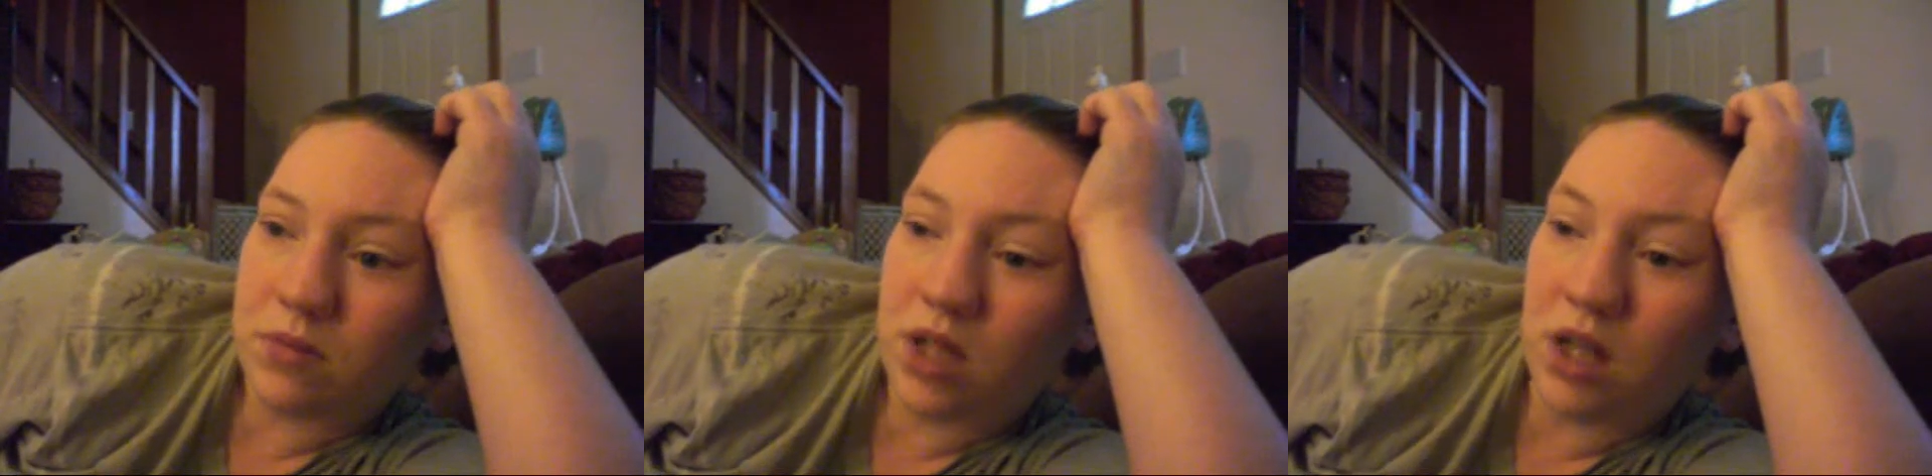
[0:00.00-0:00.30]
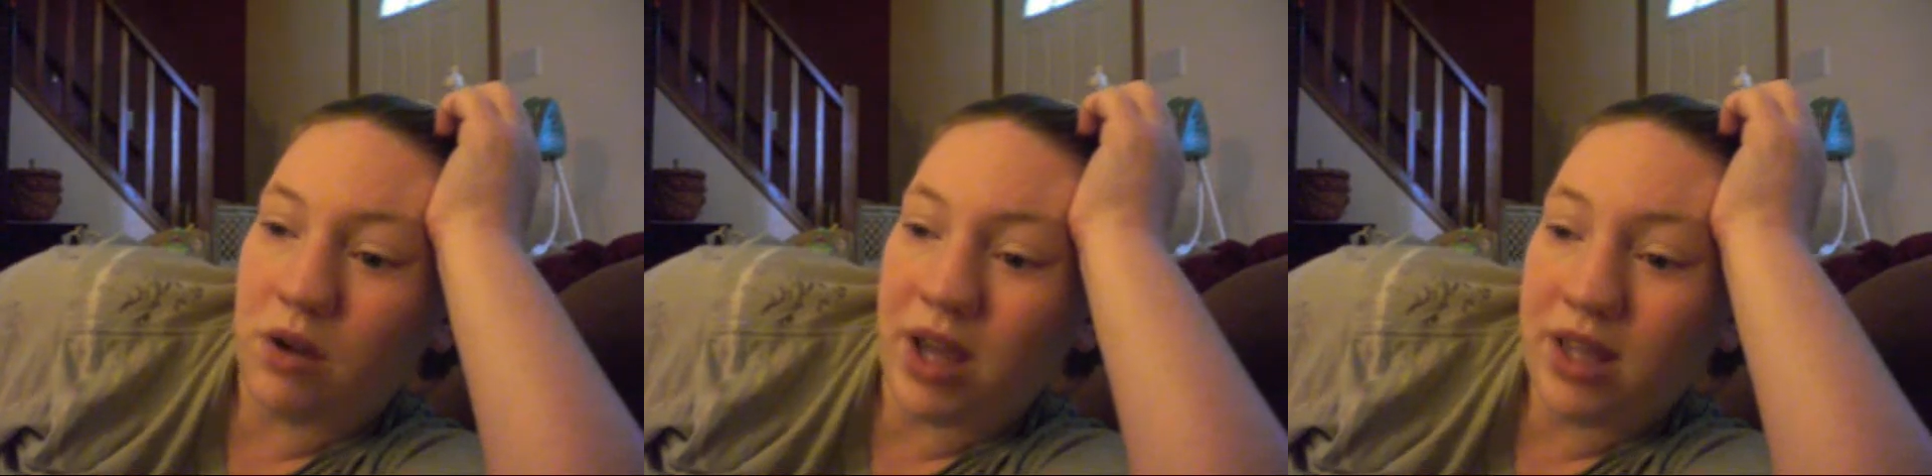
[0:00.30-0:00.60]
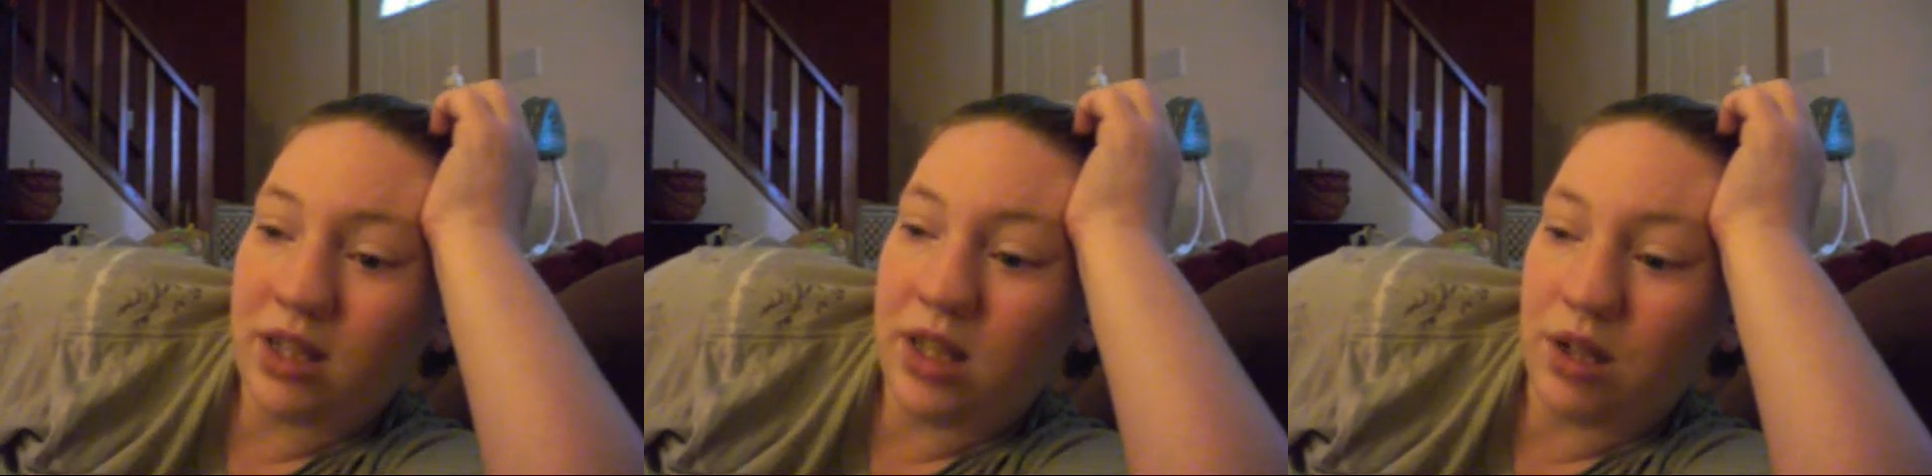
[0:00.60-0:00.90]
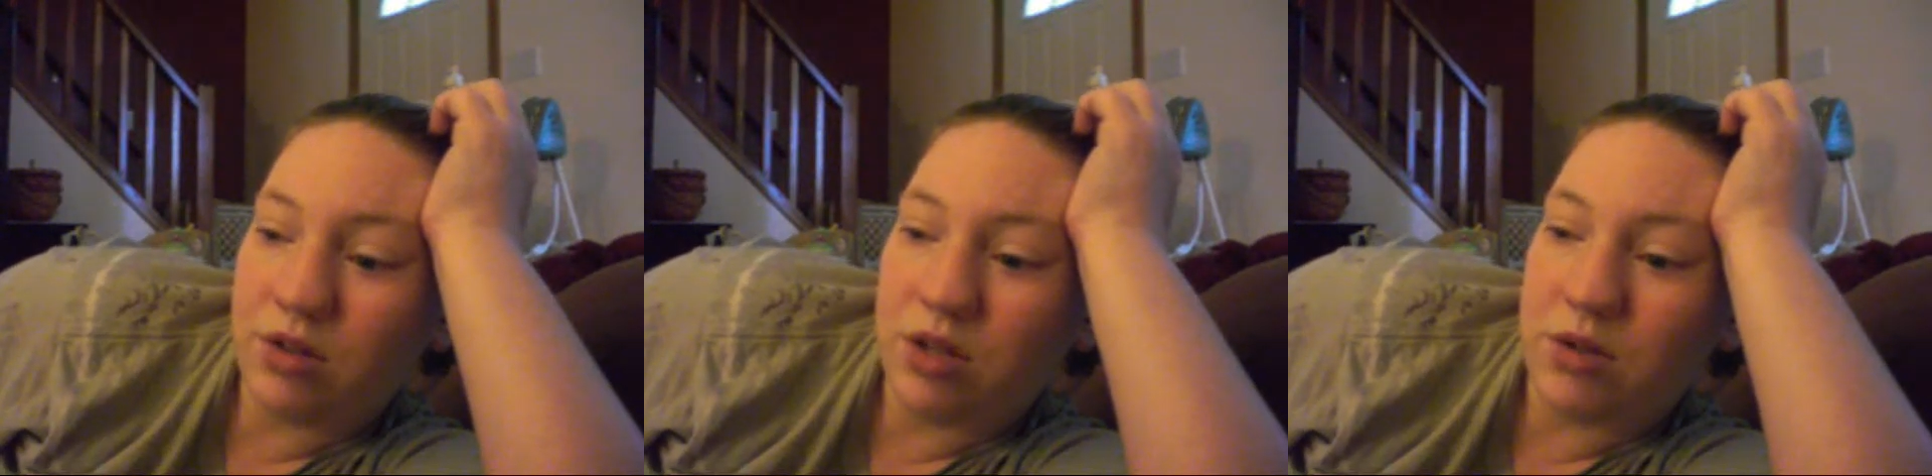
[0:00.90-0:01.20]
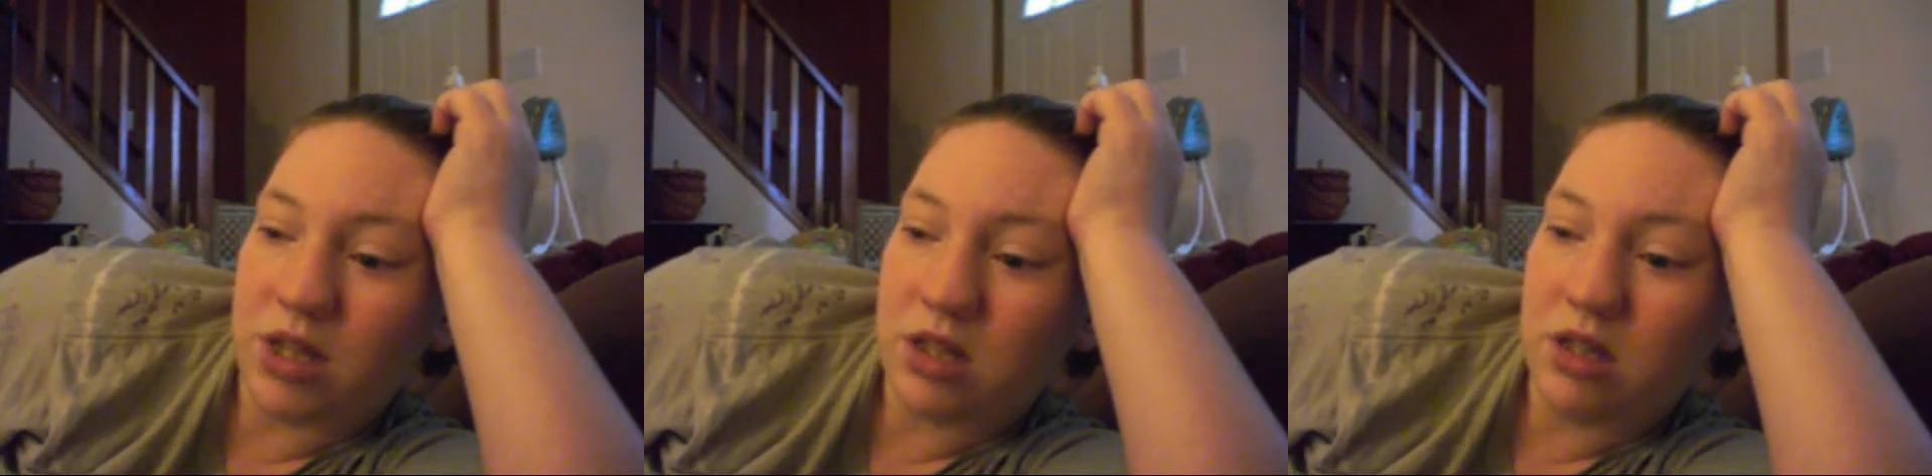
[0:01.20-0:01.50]
You know, Anthony knows
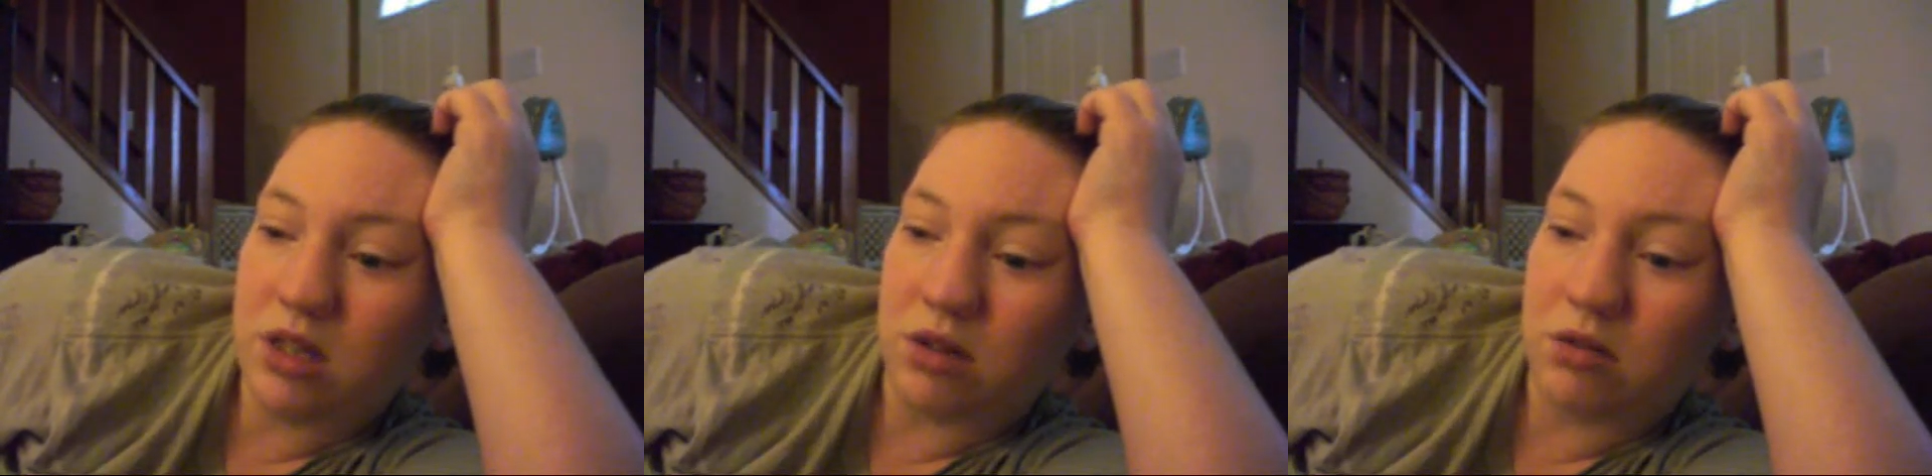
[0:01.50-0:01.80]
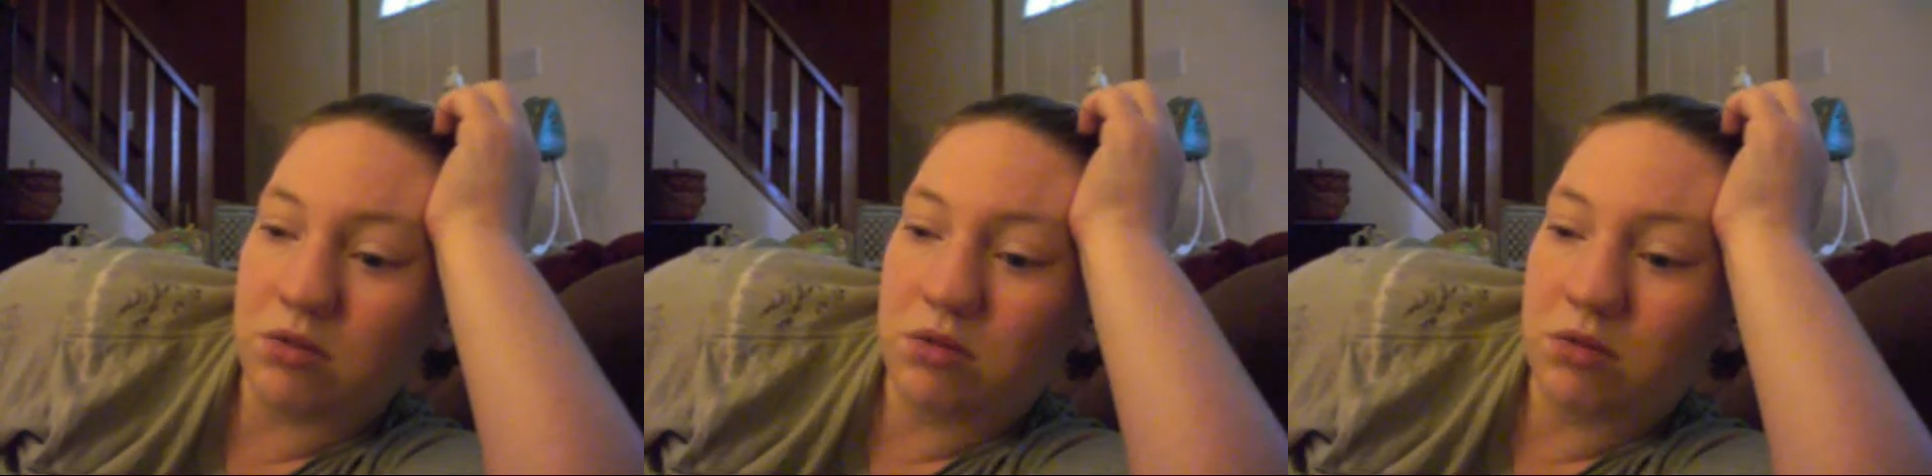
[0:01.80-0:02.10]
who he is too,